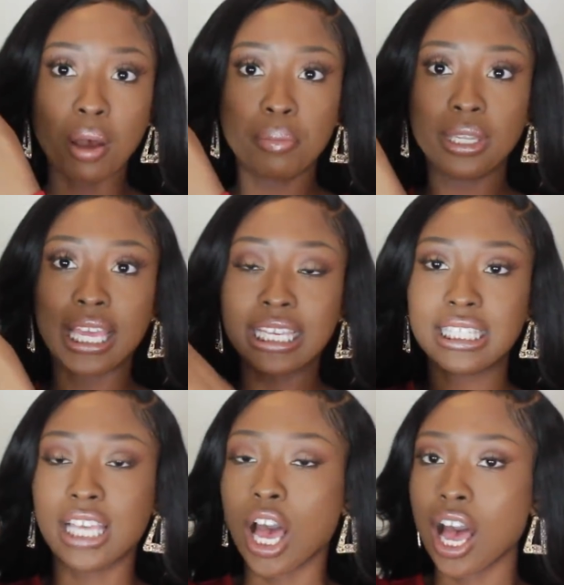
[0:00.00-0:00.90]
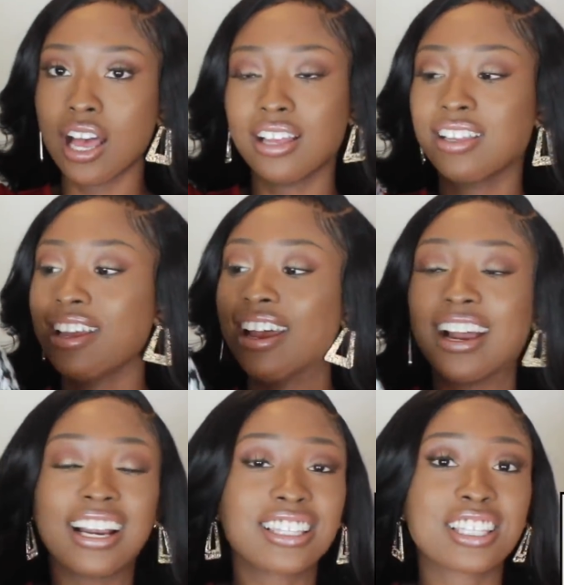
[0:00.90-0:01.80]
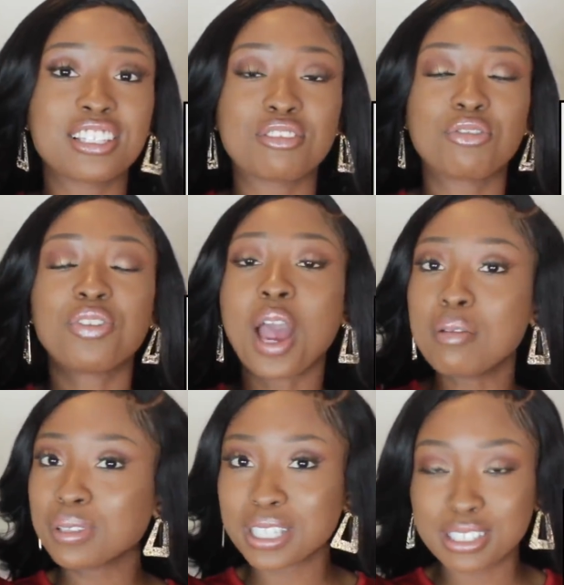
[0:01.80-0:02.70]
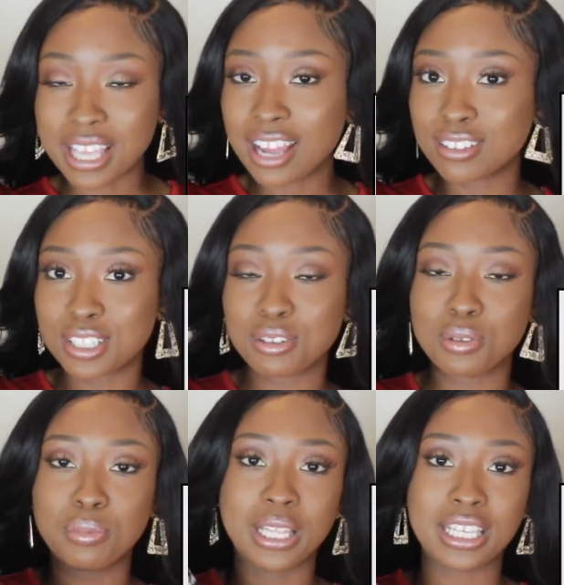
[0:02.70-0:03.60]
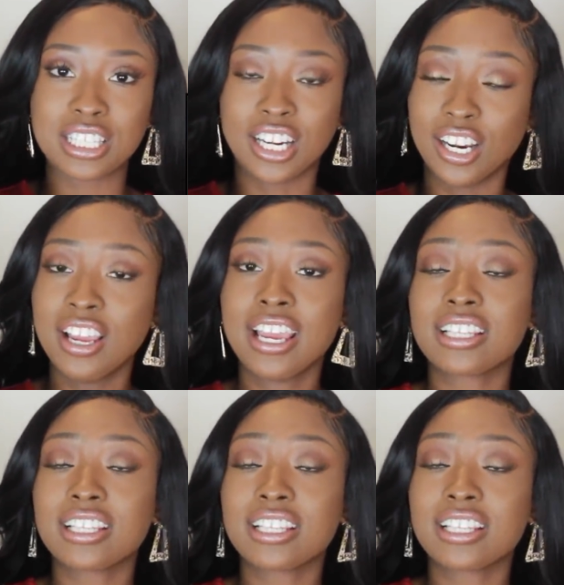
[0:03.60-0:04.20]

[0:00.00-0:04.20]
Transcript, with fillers: a blazer. I got this fabulous houndstooth blazer.